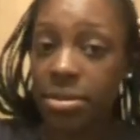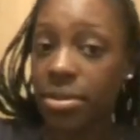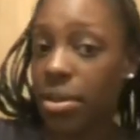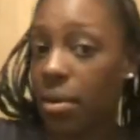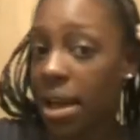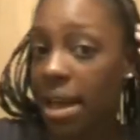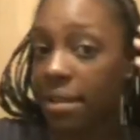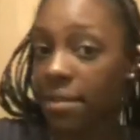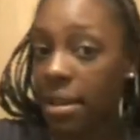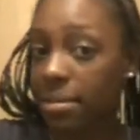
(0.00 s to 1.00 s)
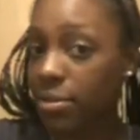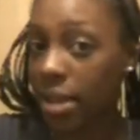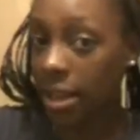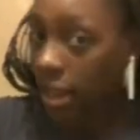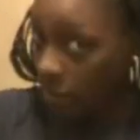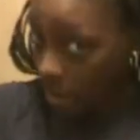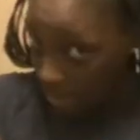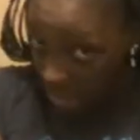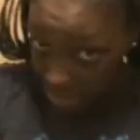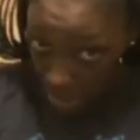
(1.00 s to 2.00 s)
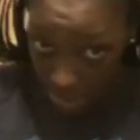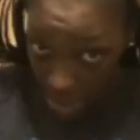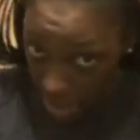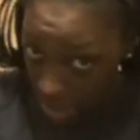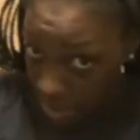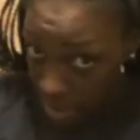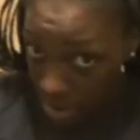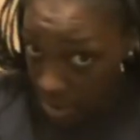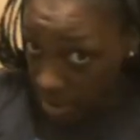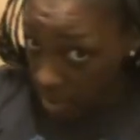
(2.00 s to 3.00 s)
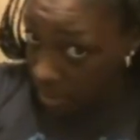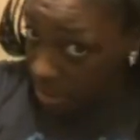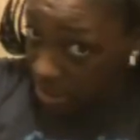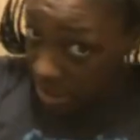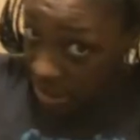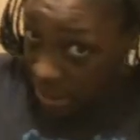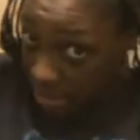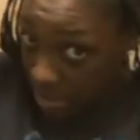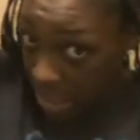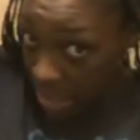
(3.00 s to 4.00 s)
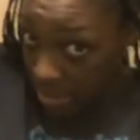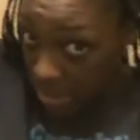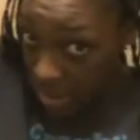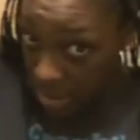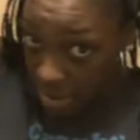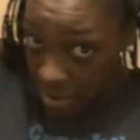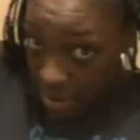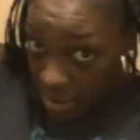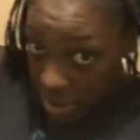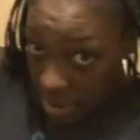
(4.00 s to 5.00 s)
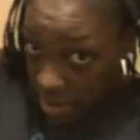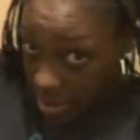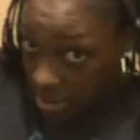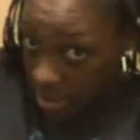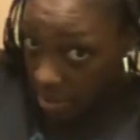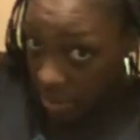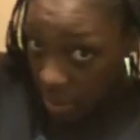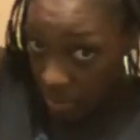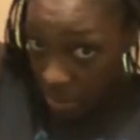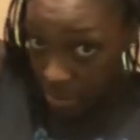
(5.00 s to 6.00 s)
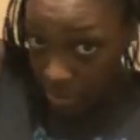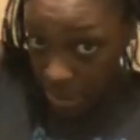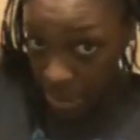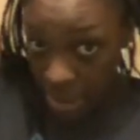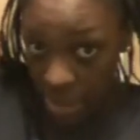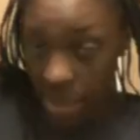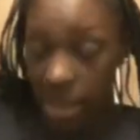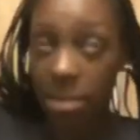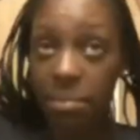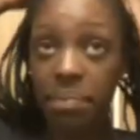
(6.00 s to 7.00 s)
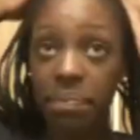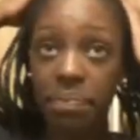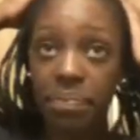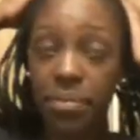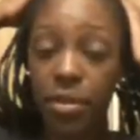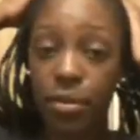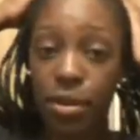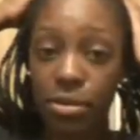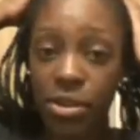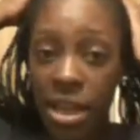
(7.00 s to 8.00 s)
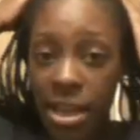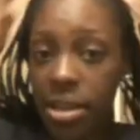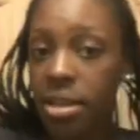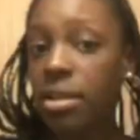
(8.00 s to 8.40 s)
So I have so I can cover up this part right here, which is the braided part, or the part where I'm doing the crochet.